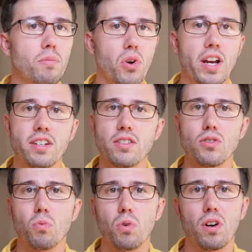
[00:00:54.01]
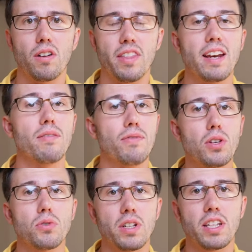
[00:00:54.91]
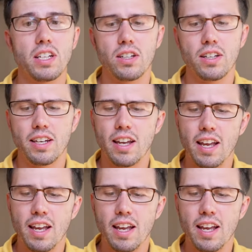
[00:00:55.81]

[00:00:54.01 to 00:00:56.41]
impressions were that it feels really good.